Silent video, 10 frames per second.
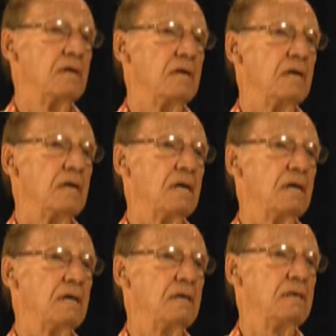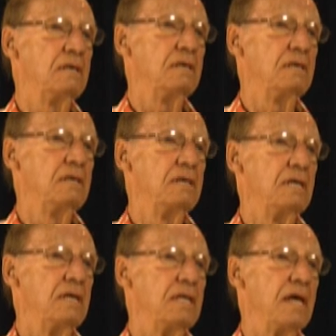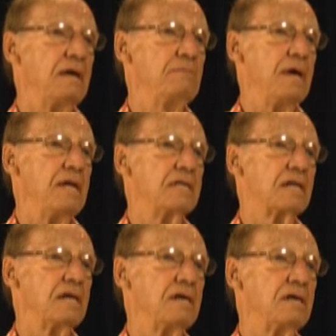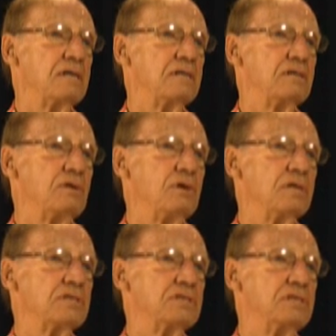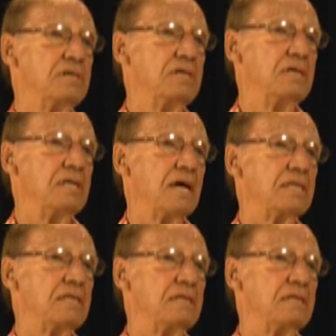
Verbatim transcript: Uh, and they made it clear to us that